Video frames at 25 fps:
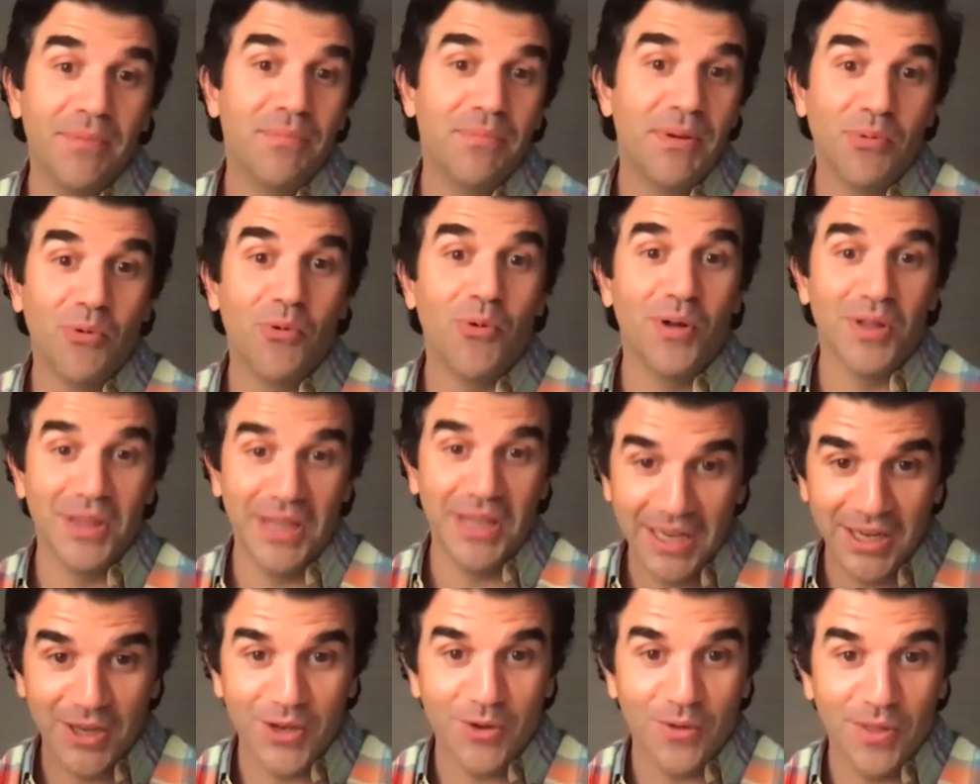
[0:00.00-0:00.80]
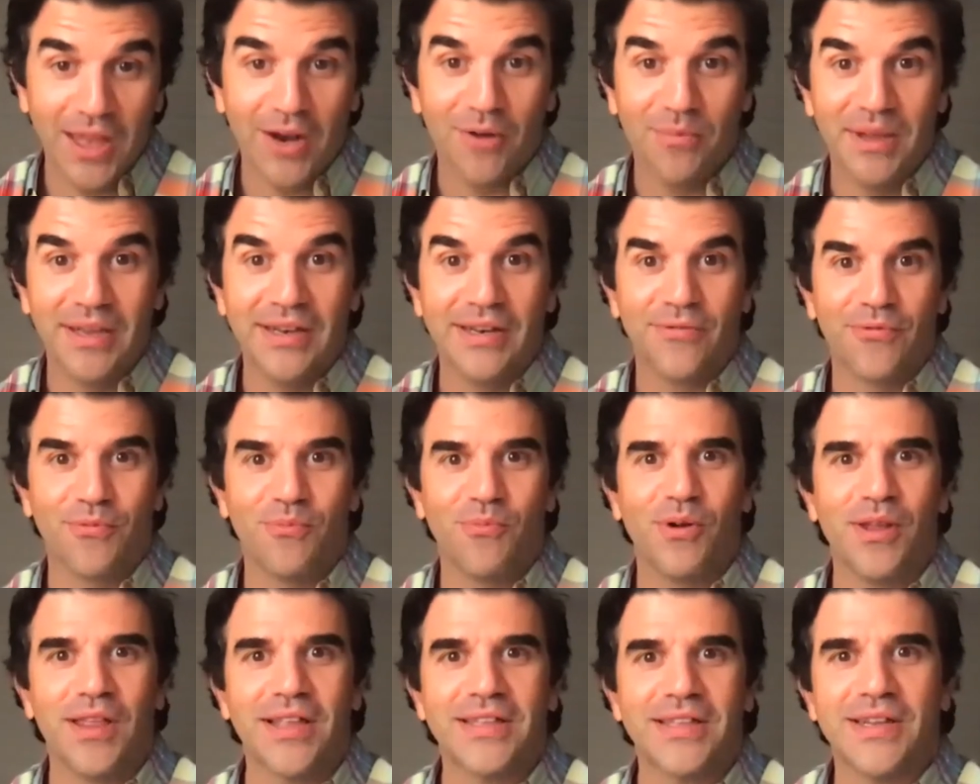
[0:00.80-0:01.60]
people won't like you. That'll be a
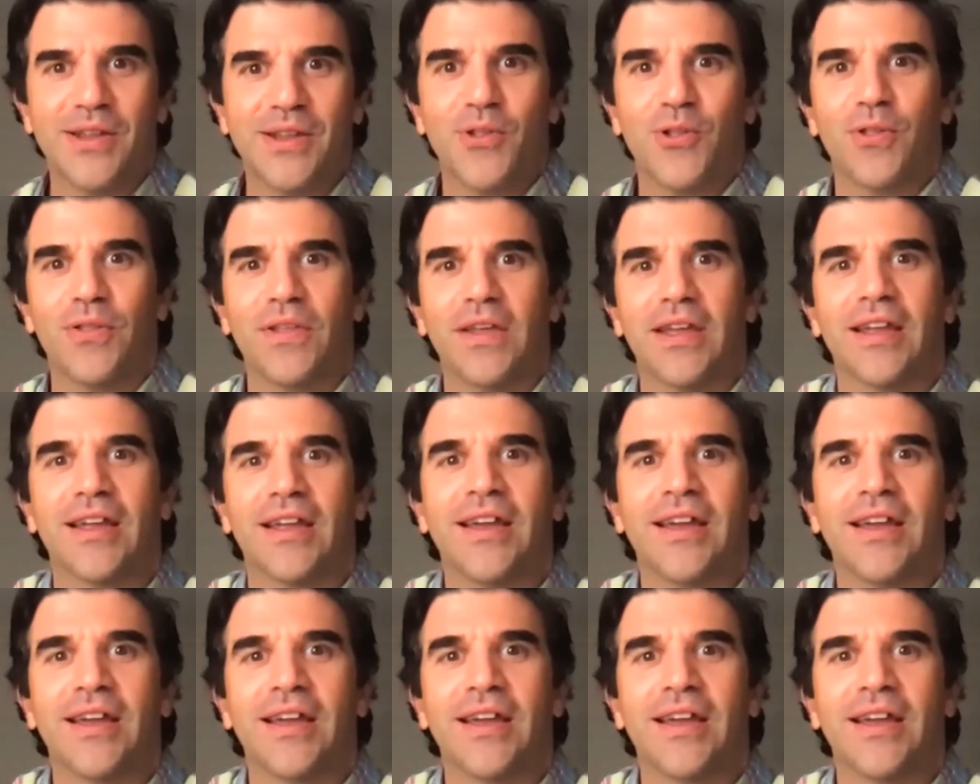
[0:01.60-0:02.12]
different way. That's another thing.